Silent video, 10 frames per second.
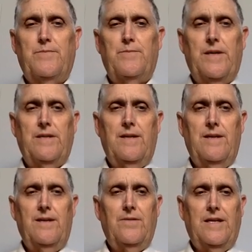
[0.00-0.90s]
But
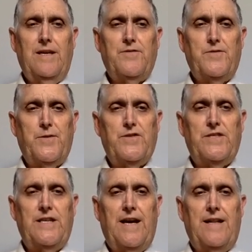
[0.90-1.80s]
you know, it gives
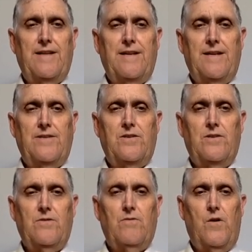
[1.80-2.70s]
personality to
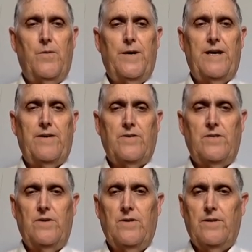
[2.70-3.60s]
your robot or
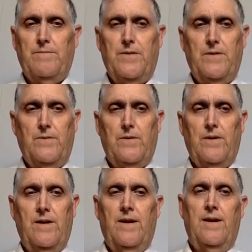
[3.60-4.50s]
to your
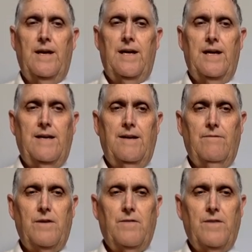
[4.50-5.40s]
computer. And
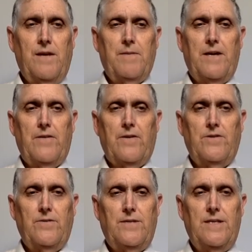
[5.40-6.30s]
if you think about
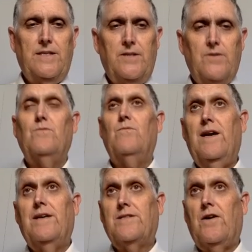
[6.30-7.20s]
R2D2,
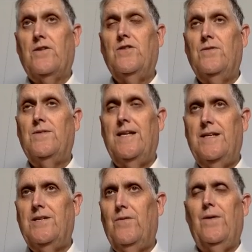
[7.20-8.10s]
what has
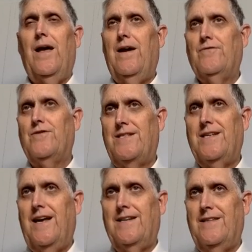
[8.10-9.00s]
R2D2 ever
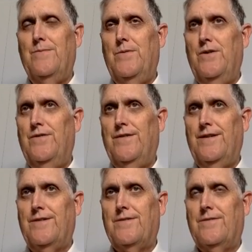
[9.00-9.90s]
said in the
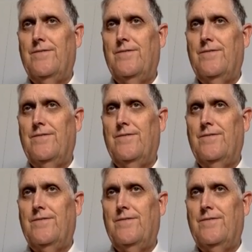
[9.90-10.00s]
movies?